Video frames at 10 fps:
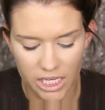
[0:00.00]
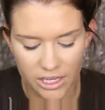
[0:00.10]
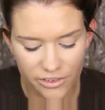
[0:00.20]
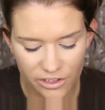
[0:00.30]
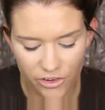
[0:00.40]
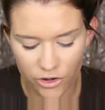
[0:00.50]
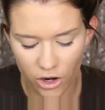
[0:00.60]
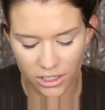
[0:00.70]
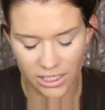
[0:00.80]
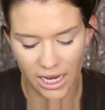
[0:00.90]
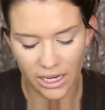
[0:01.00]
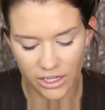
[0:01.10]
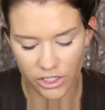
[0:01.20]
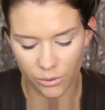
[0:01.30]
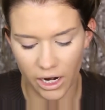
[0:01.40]
Even if you're not
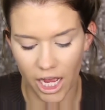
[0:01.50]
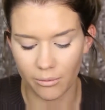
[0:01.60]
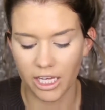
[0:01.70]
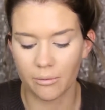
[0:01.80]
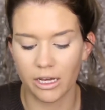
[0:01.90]
intending to wear eye makeup,